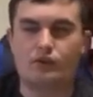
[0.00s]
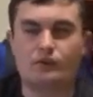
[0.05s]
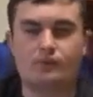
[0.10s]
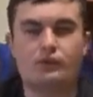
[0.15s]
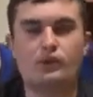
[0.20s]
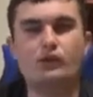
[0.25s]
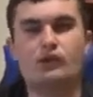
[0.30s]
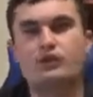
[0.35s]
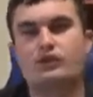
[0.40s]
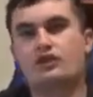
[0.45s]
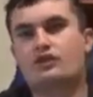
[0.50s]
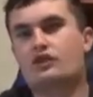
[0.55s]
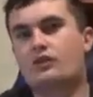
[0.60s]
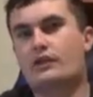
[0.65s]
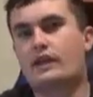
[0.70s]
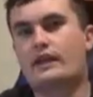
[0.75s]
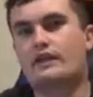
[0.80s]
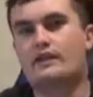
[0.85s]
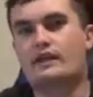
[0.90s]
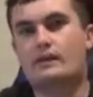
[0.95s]
The Mule is
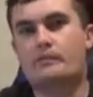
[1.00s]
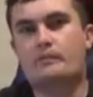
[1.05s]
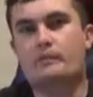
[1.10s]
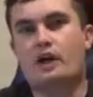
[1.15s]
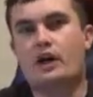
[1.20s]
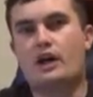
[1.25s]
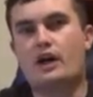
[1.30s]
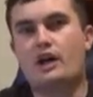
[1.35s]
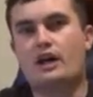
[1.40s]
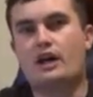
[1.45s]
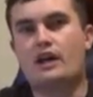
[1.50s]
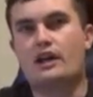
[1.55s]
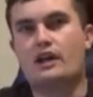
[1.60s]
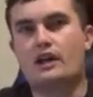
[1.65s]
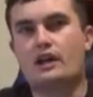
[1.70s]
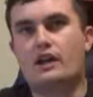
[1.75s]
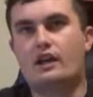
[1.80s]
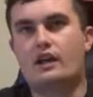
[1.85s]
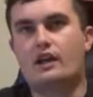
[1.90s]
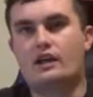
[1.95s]
directed by
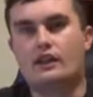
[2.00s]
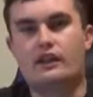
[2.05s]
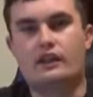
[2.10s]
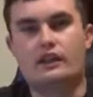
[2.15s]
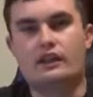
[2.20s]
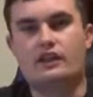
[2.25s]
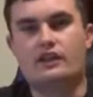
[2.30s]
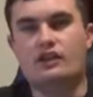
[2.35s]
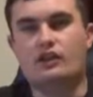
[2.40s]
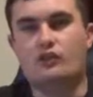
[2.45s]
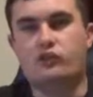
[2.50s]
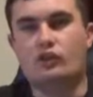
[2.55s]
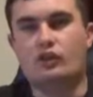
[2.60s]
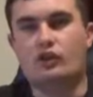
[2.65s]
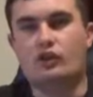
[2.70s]
Clint Eastwood,